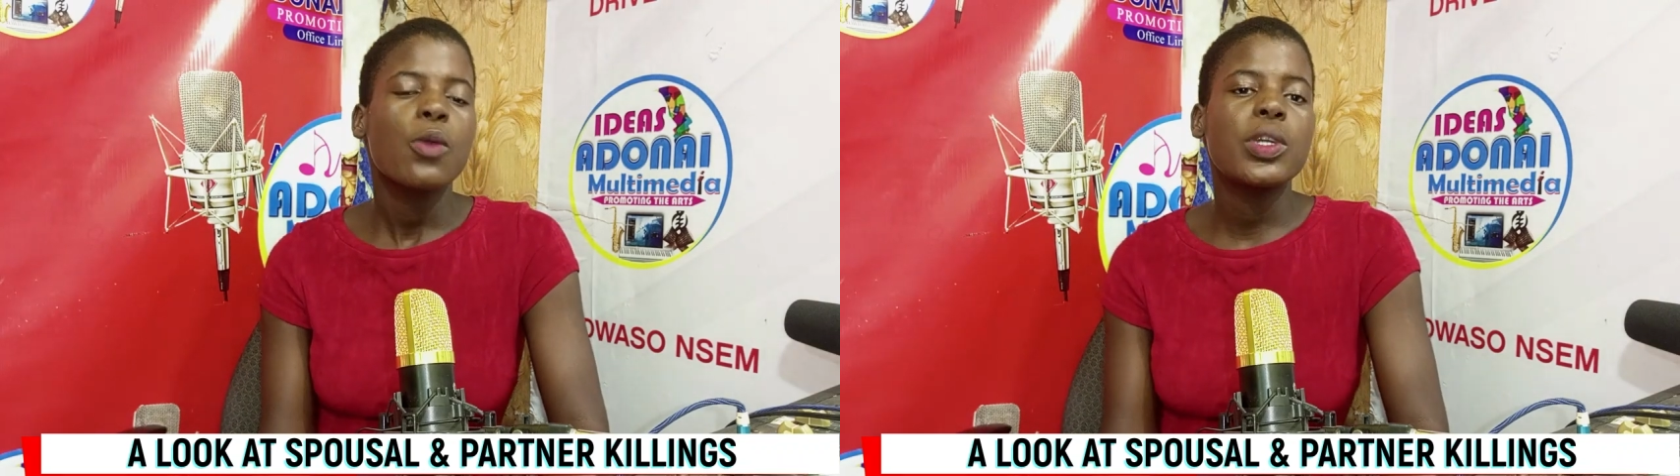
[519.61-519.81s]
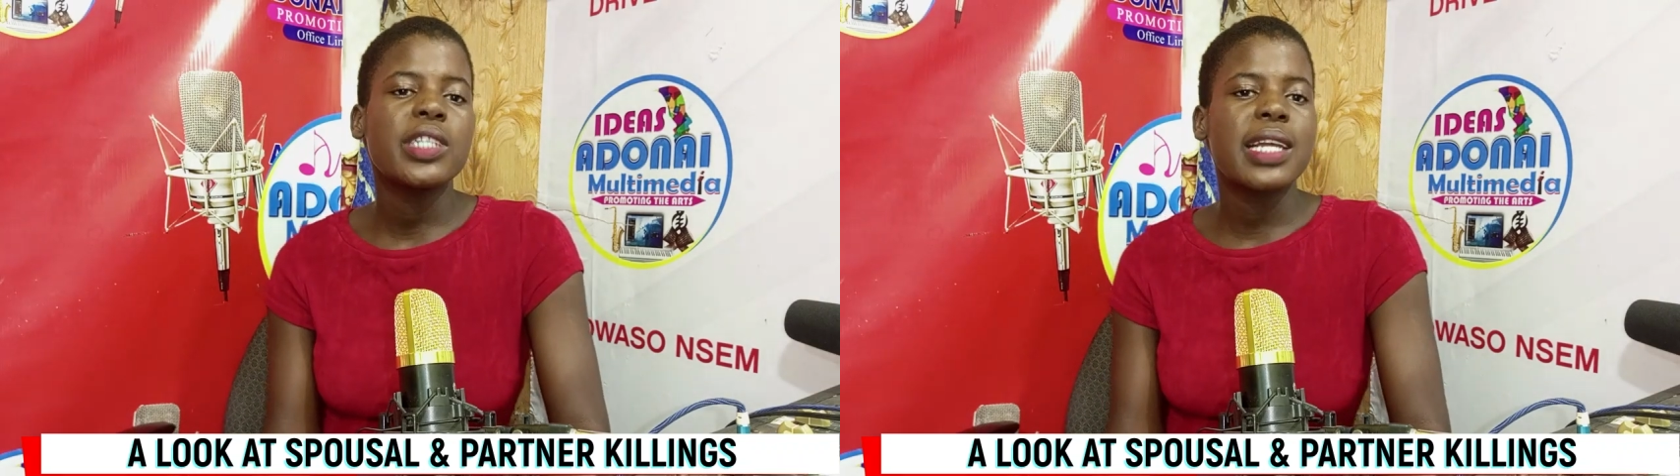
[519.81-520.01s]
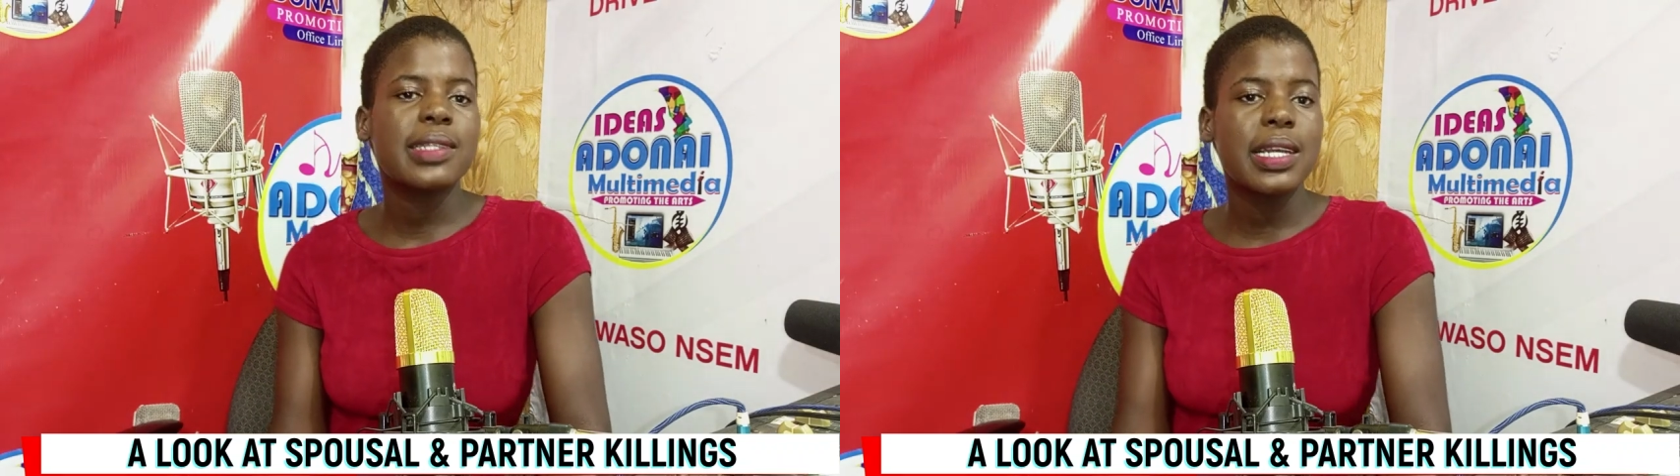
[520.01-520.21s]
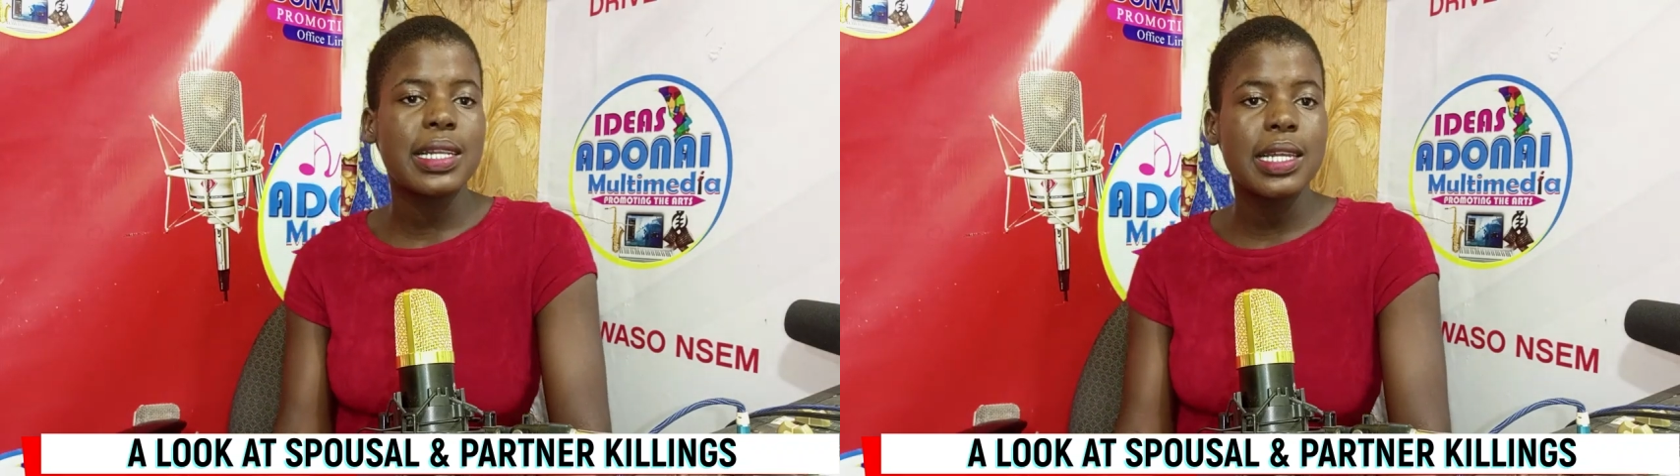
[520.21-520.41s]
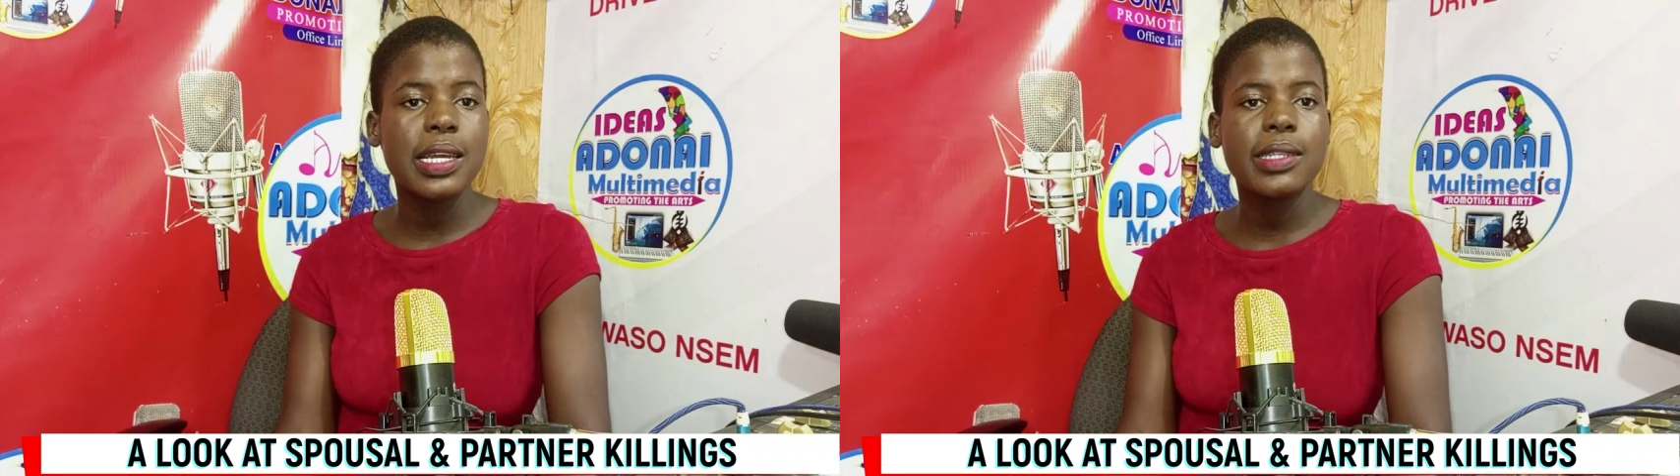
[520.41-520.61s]
which
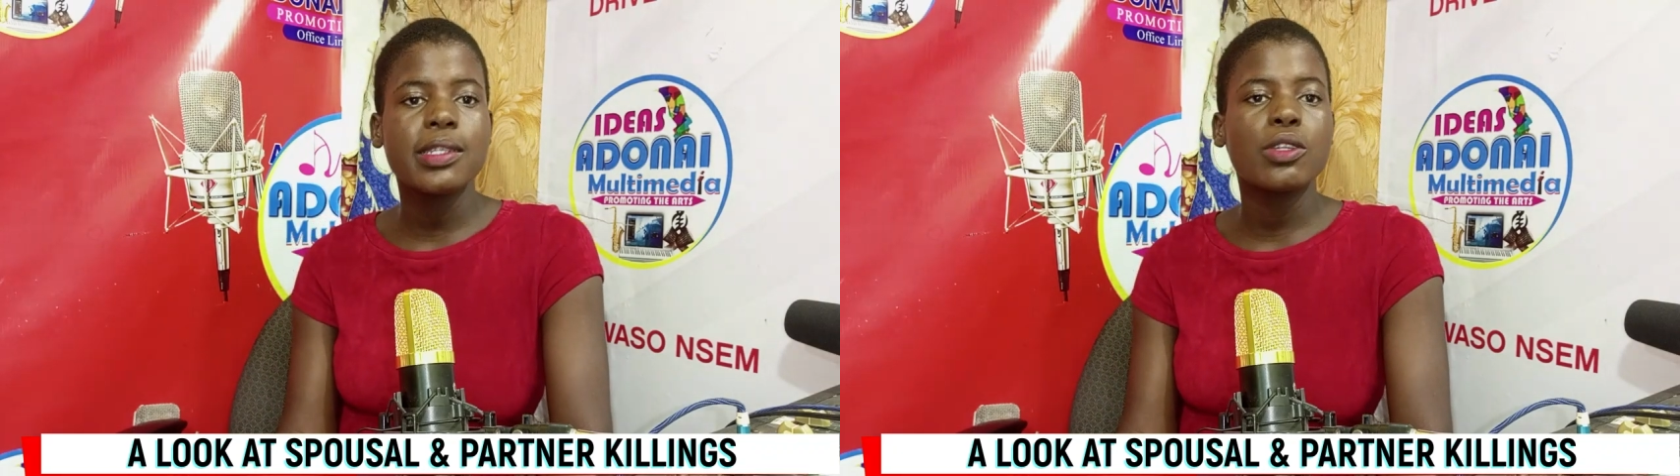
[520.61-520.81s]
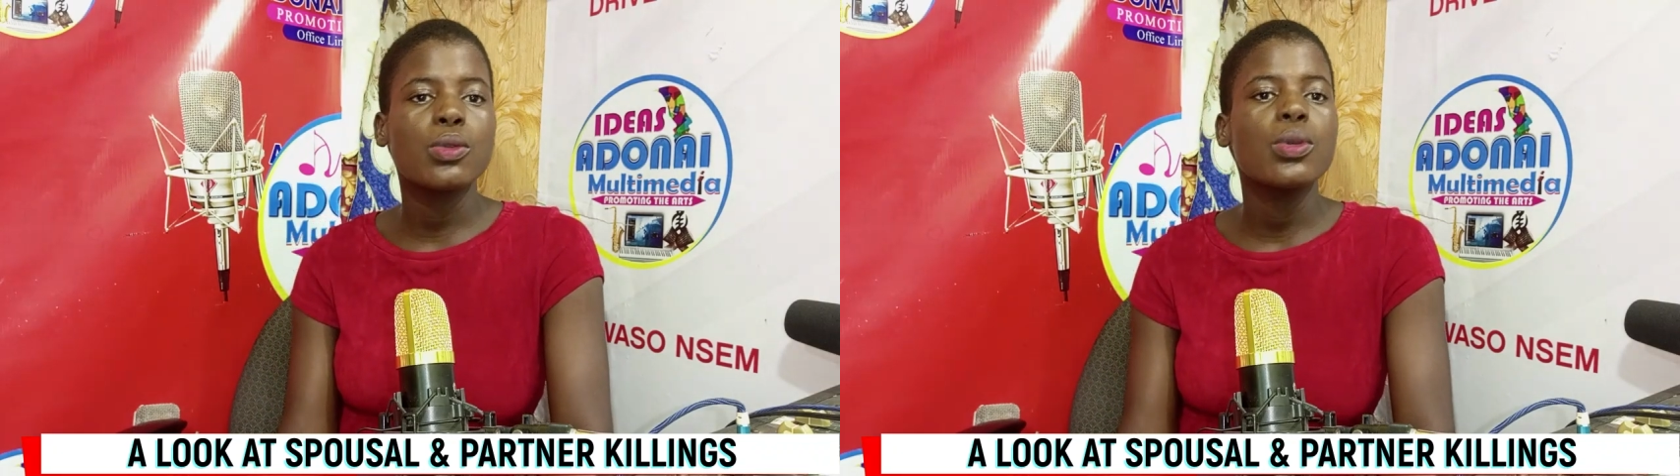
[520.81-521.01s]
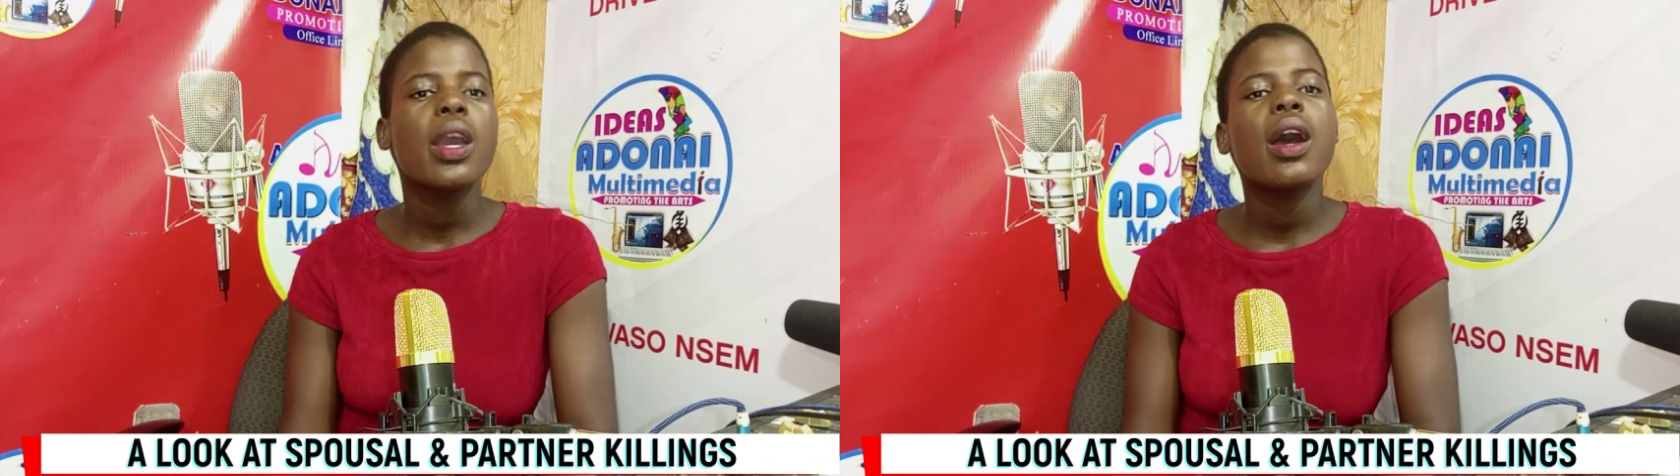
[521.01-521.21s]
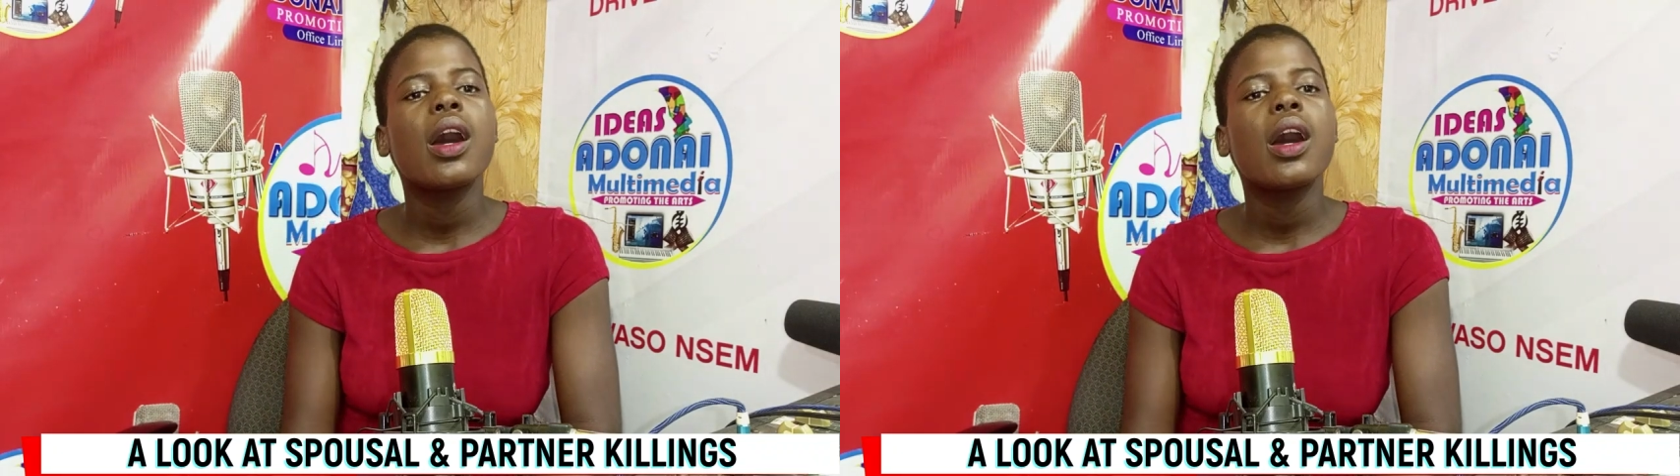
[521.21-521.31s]
escalates to